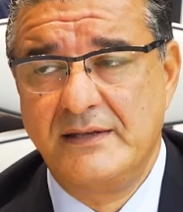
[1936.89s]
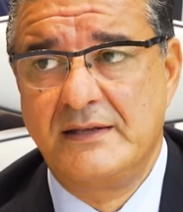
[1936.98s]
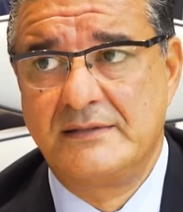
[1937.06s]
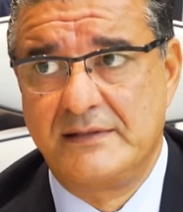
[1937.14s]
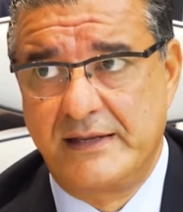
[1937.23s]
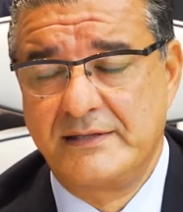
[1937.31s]

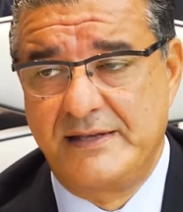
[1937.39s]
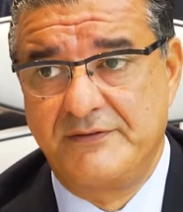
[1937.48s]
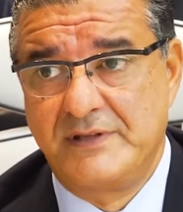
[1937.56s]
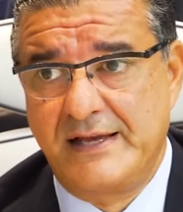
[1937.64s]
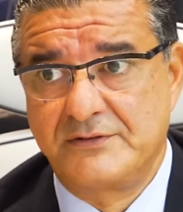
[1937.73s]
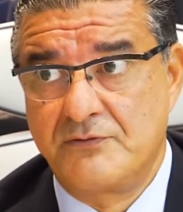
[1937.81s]
it's like
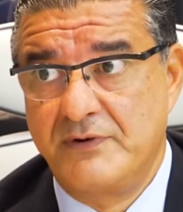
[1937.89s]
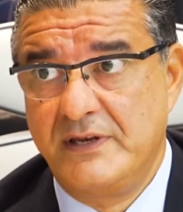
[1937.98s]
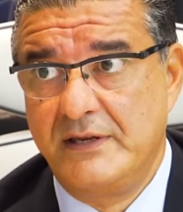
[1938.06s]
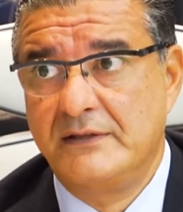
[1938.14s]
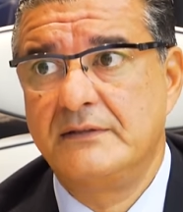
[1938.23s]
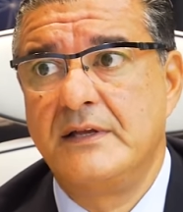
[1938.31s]
seven thousand
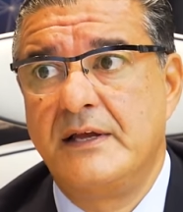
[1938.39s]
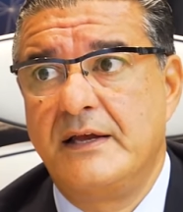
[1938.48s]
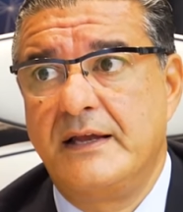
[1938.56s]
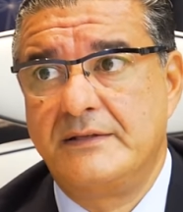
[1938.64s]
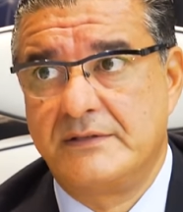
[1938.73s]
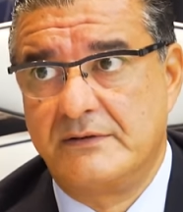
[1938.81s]
retail
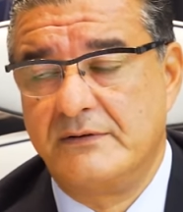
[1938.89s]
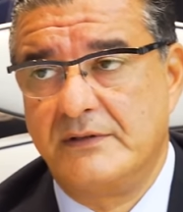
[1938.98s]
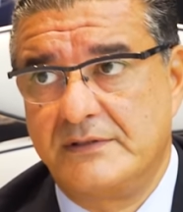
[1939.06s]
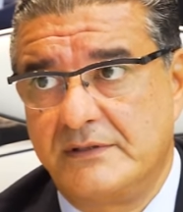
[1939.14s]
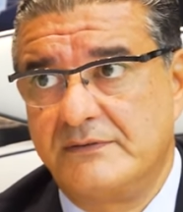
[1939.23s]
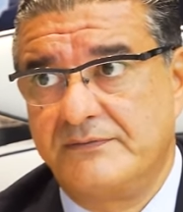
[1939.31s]
it's a it's a.